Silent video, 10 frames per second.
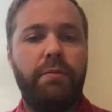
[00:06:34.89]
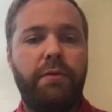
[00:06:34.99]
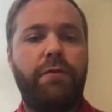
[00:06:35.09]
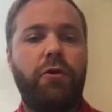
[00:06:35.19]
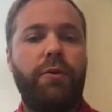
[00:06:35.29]

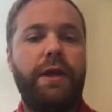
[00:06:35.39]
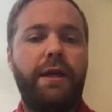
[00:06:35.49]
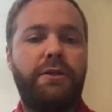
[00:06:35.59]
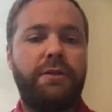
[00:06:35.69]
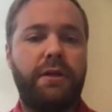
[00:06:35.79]
before we
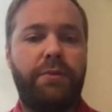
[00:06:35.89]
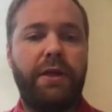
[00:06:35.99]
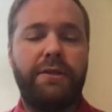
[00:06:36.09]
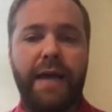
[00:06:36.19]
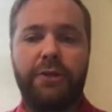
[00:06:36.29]
get to something
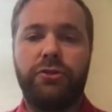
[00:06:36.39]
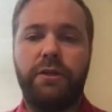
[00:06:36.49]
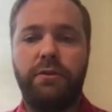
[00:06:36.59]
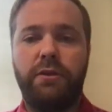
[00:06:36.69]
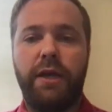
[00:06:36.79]
that's
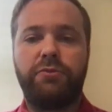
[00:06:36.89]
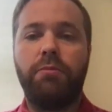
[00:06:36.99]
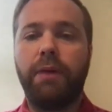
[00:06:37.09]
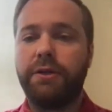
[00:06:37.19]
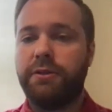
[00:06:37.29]
actually as
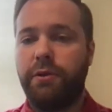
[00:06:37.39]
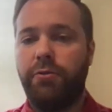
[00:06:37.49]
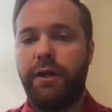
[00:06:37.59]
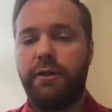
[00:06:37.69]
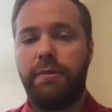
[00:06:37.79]
robust as we
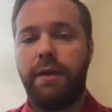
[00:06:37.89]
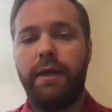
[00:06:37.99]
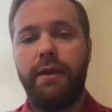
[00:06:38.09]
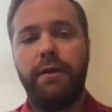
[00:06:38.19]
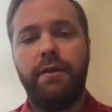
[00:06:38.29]
want it to be.